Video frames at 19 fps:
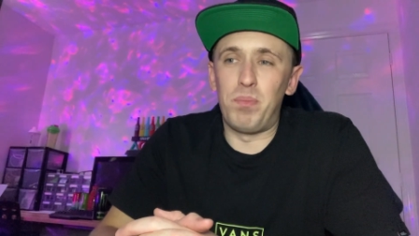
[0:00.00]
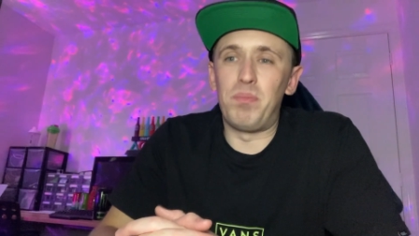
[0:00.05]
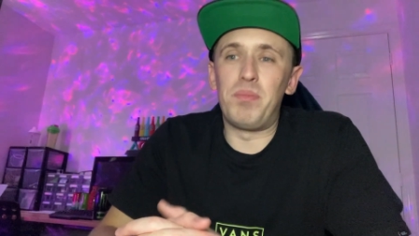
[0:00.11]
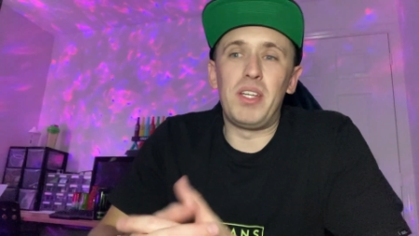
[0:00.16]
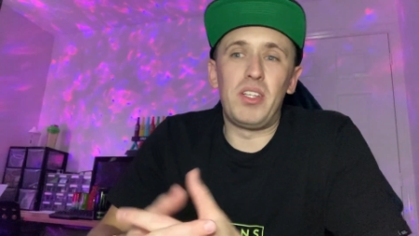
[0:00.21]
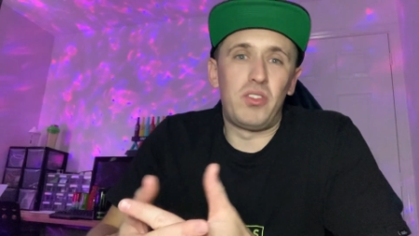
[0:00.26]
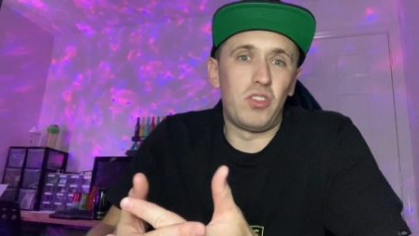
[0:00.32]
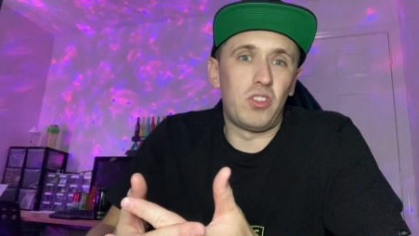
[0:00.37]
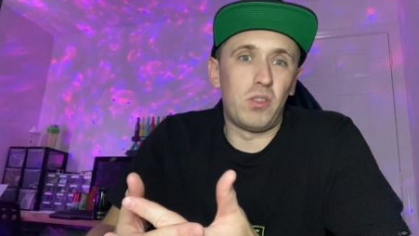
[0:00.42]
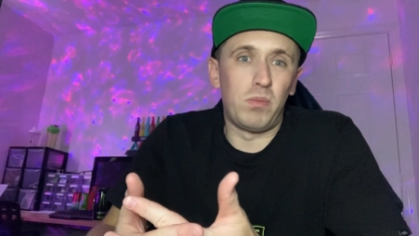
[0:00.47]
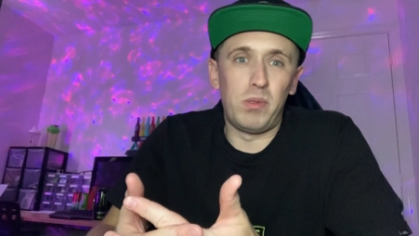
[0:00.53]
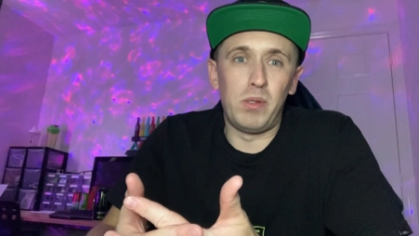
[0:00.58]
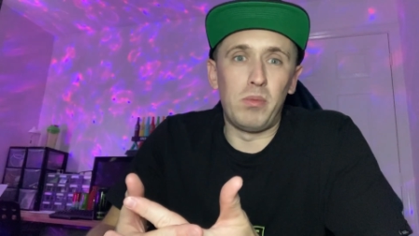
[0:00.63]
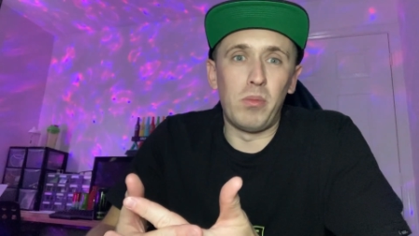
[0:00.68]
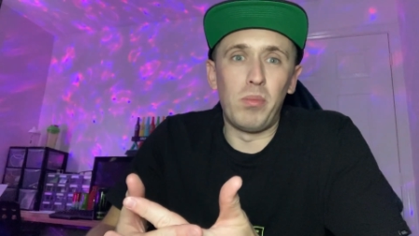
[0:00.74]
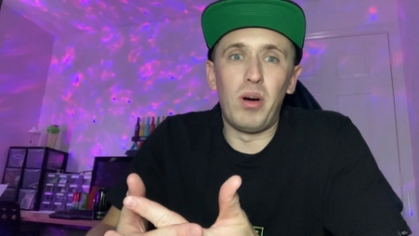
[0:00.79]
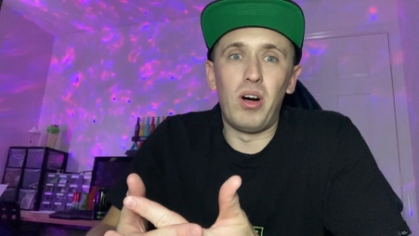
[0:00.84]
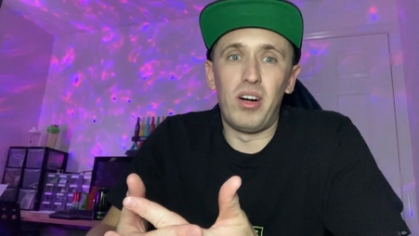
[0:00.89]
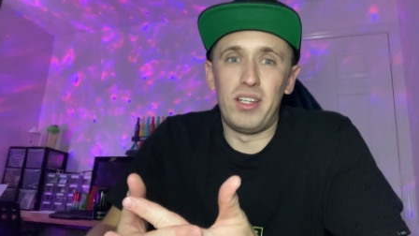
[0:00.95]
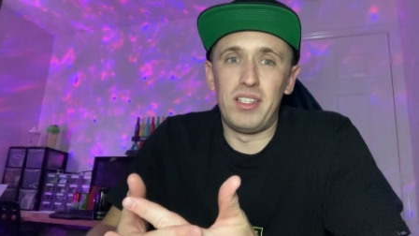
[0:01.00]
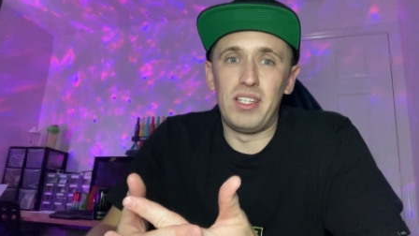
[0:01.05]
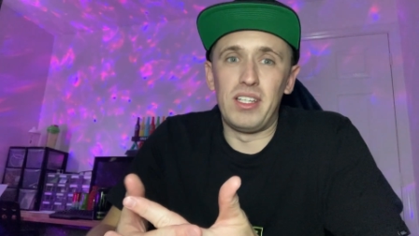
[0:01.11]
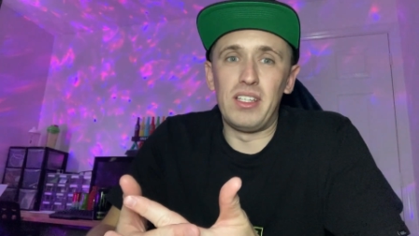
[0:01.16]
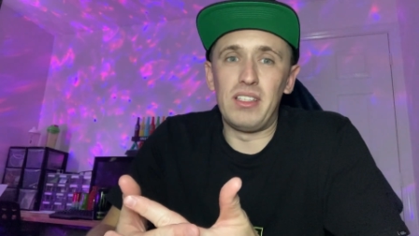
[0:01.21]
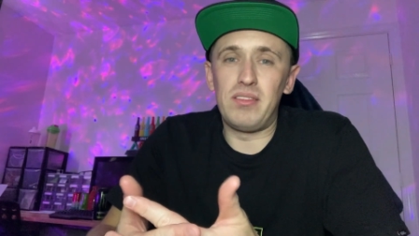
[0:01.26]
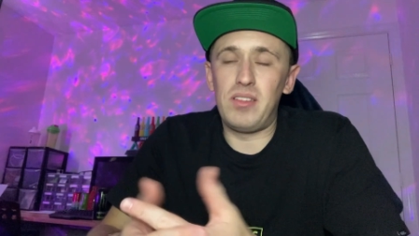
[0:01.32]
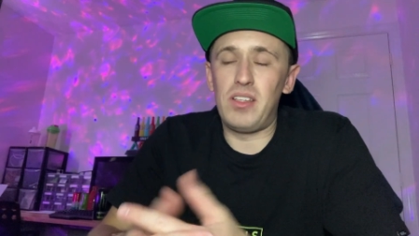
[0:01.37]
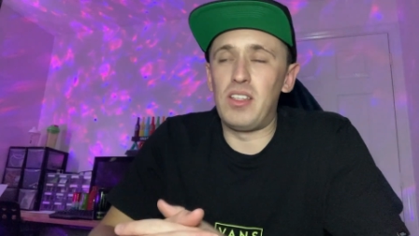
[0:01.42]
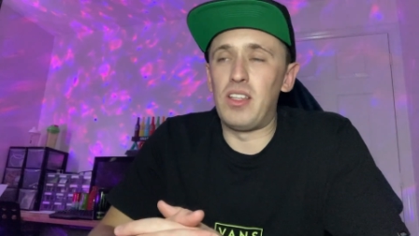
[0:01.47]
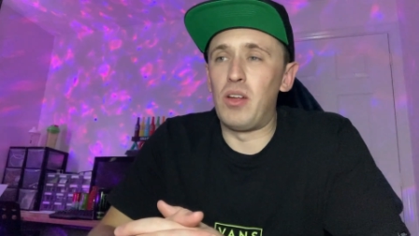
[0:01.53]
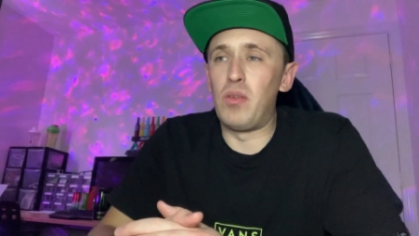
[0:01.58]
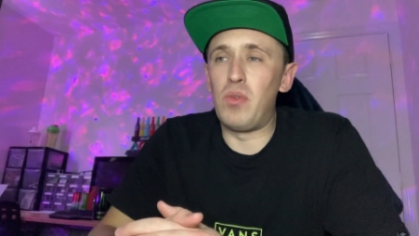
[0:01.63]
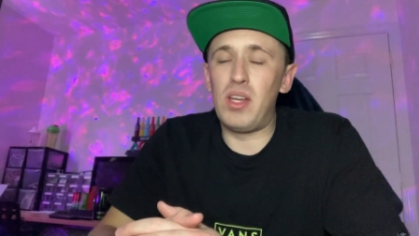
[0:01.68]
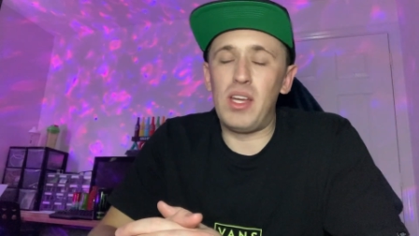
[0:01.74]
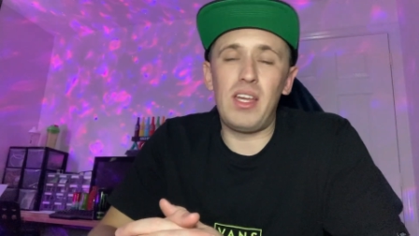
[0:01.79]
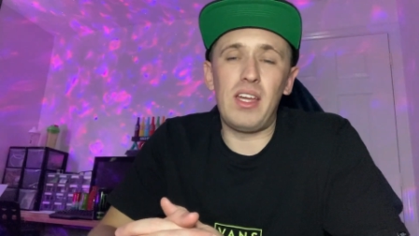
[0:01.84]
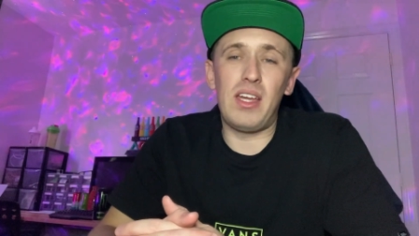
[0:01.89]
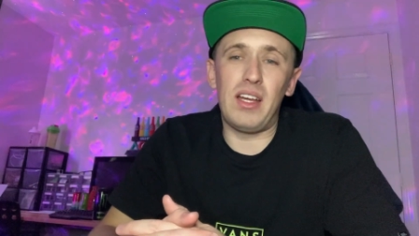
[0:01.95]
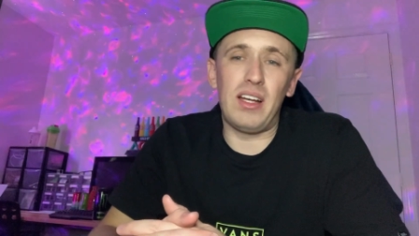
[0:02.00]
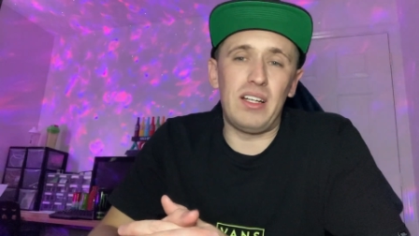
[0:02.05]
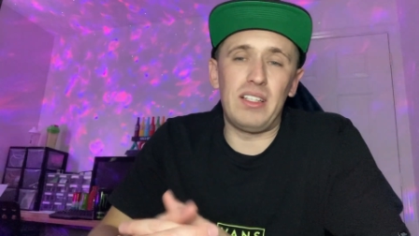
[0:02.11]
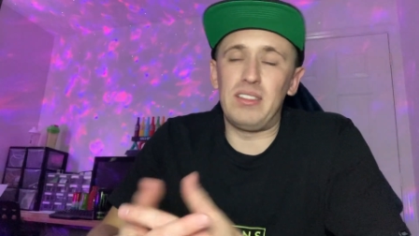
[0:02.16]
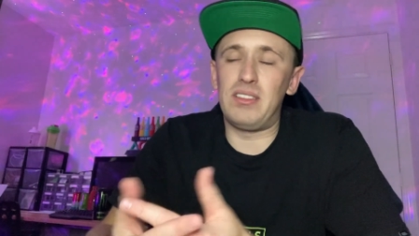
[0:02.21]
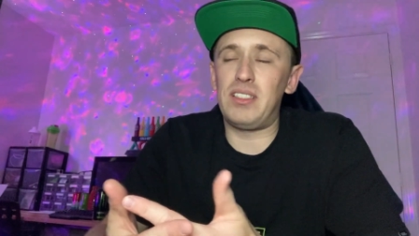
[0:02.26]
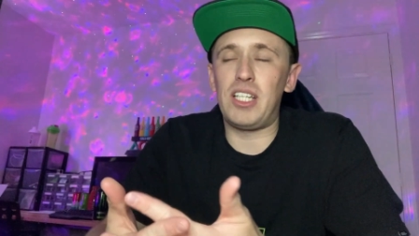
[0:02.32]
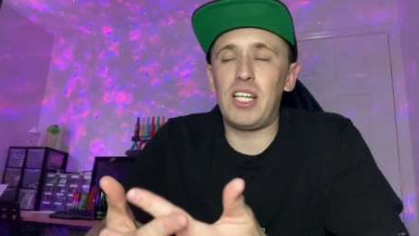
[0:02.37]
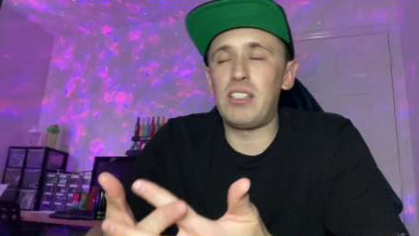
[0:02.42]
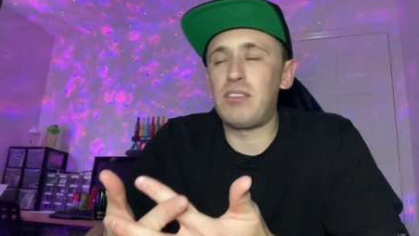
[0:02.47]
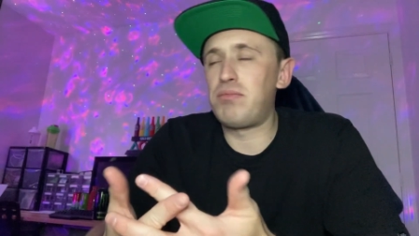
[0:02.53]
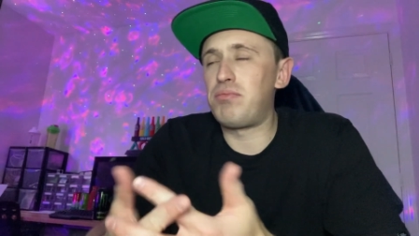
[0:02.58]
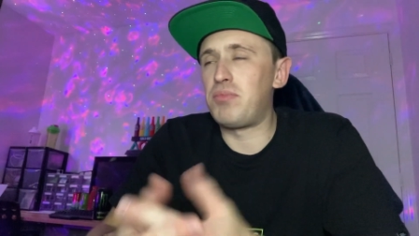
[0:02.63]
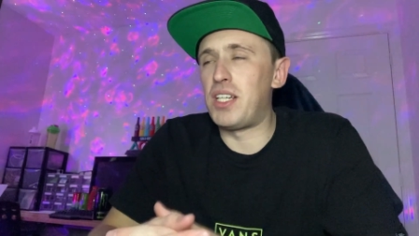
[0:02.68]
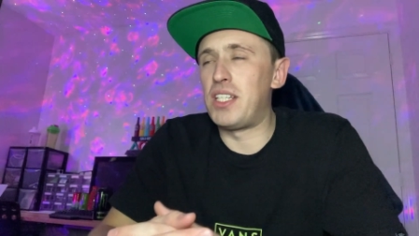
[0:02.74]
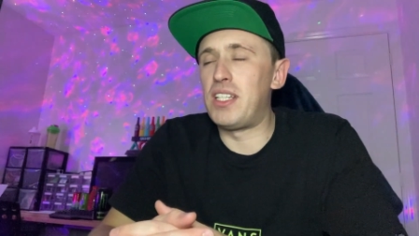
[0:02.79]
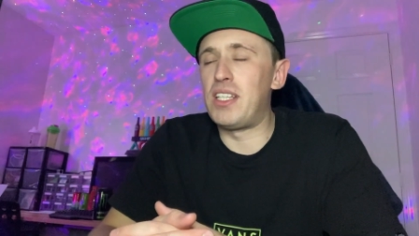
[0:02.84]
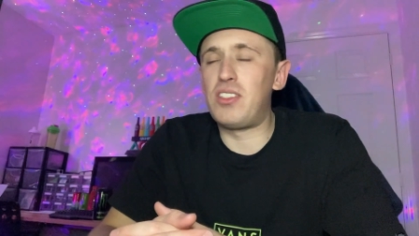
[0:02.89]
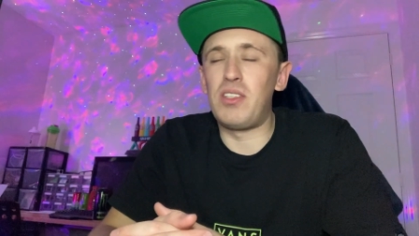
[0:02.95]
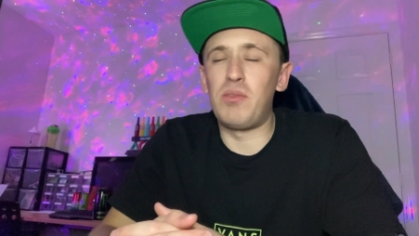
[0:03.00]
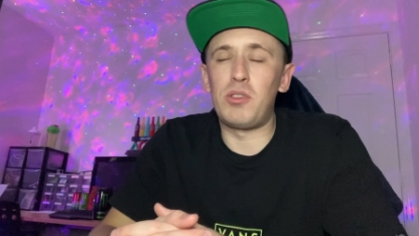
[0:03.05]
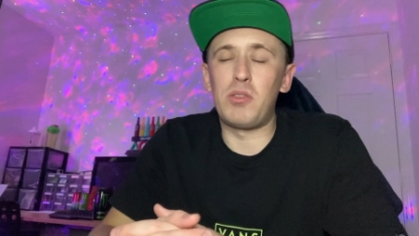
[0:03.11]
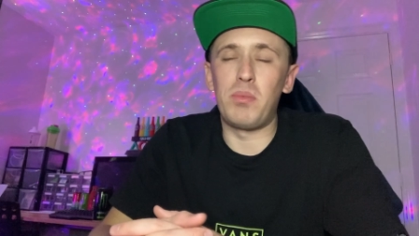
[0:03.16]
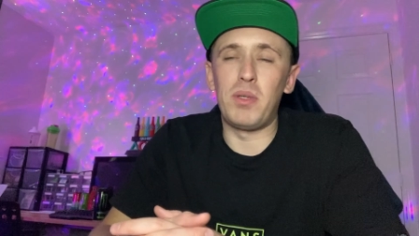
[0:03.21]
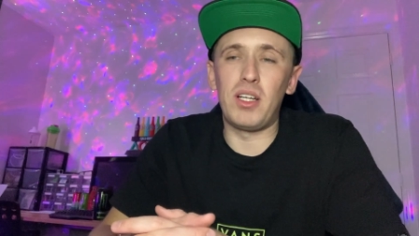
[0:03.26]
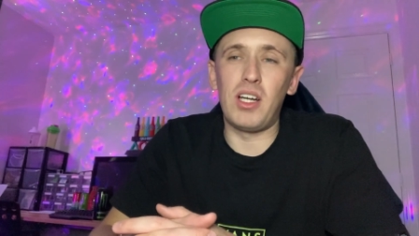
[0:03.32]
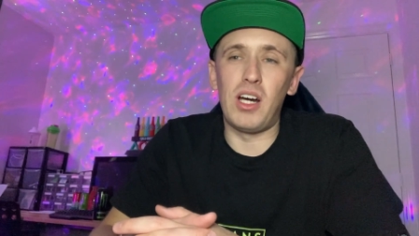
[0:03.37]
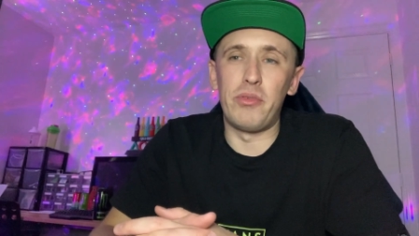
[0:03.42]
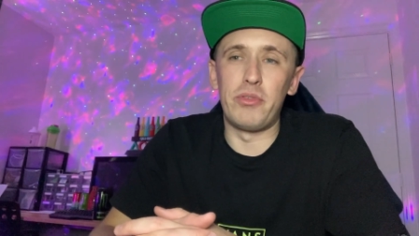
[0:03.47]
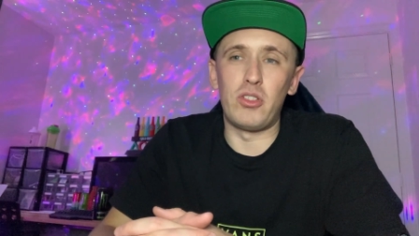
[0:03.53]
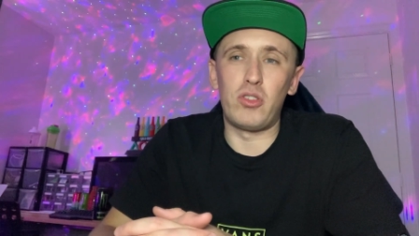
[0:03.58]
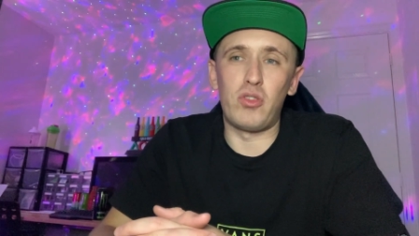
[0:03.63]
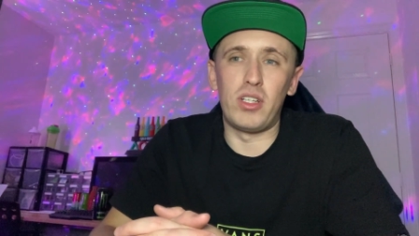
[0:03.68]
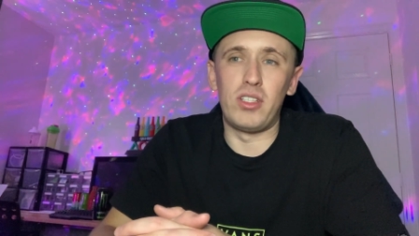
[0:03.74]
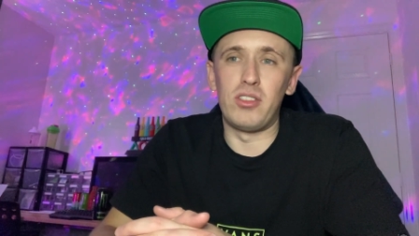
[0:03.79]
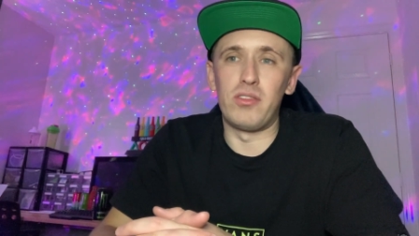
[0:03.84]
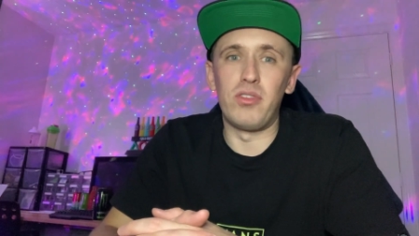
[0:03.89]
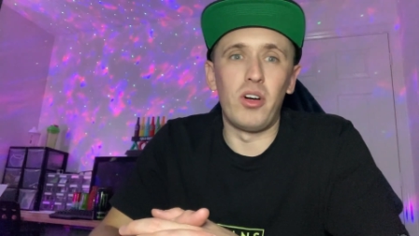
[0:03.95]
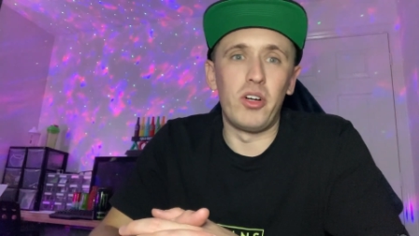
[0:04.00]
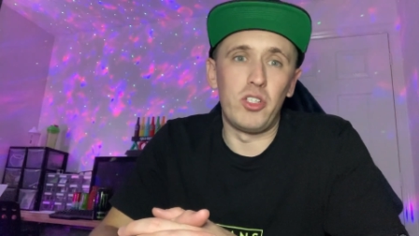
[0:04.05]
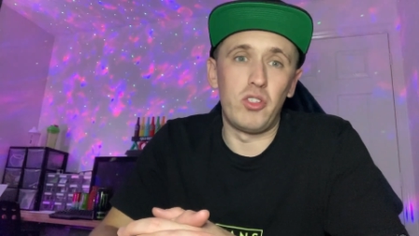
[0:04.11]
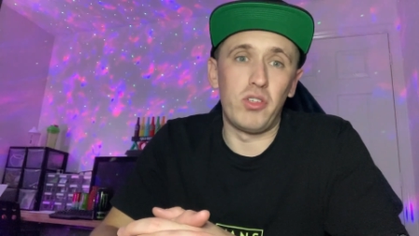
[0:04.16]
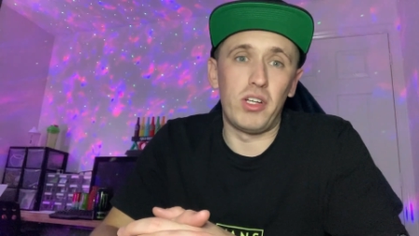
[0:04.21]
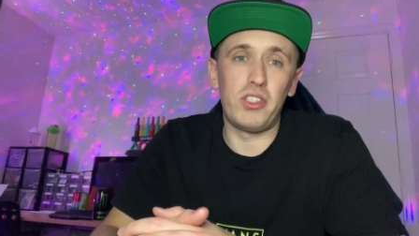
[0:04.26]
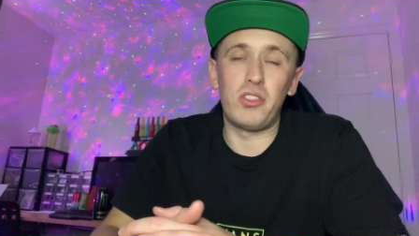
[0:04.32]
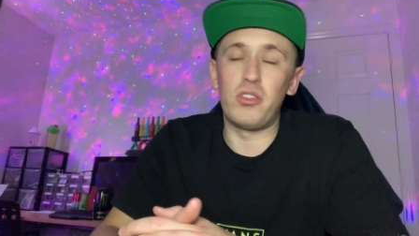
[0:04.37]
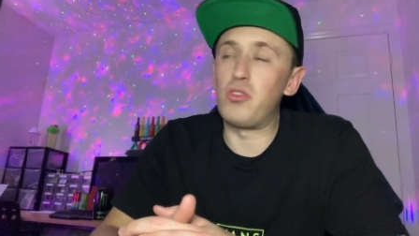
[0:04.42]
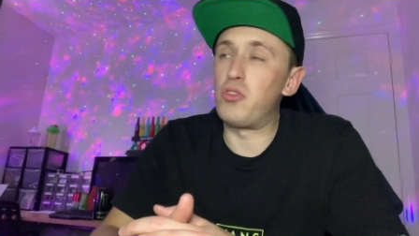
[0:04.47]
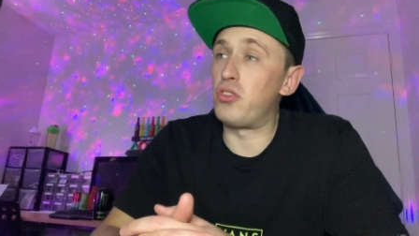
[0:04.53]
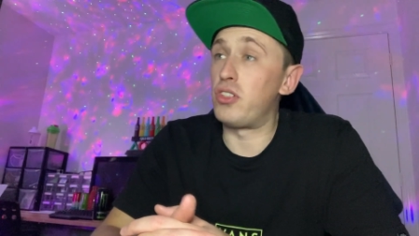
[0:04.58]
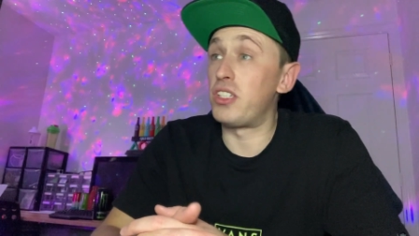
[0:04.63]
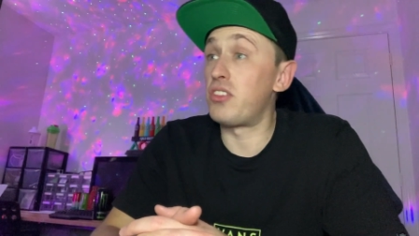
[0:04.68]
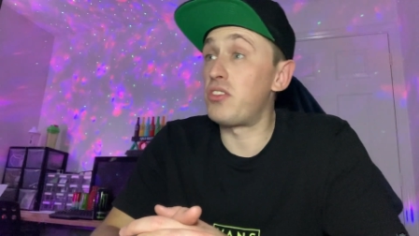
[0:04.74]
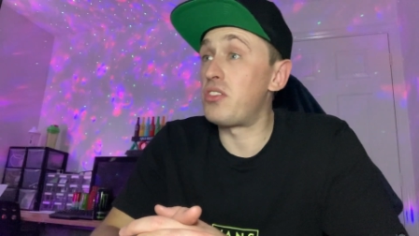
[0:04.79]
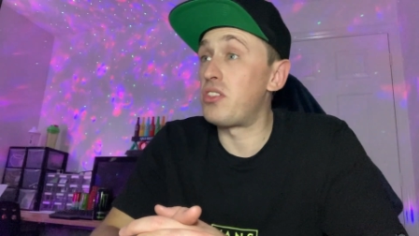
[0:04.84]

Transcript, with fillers: it's just the people behind it, you know. And there seems to be a current trend of hydration drinks.